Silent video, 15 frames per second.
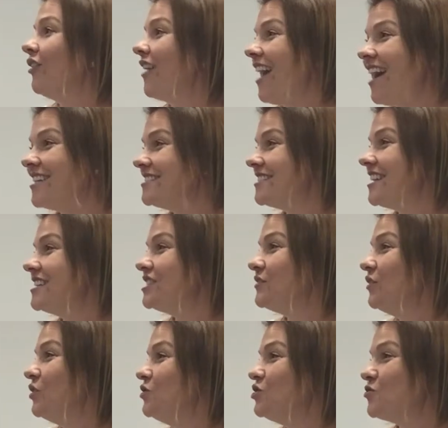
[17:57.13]
or has less
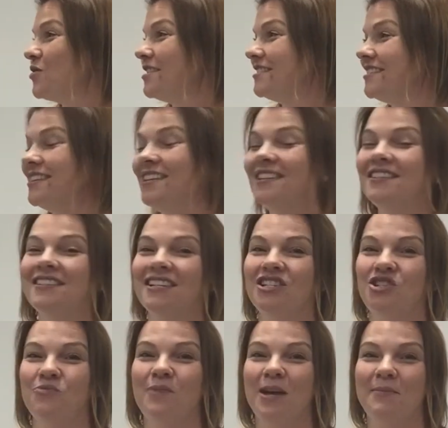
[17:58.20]
food choices
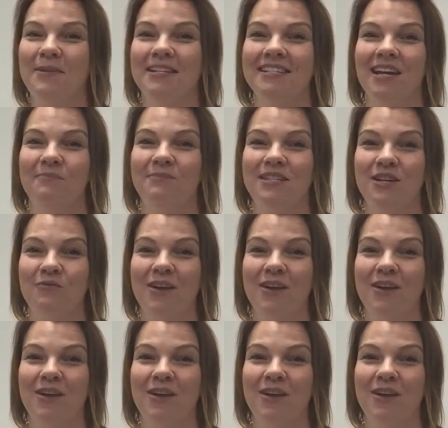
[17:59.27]
that you might be tempted